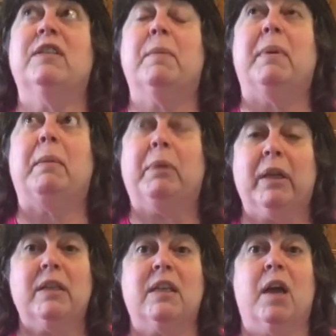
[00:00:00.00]
Somebody
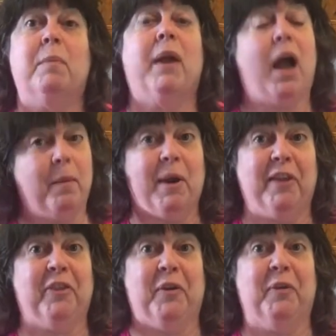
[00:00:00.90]
please tell me I'm
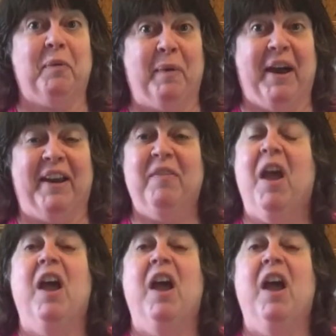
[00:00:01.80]
not the only one.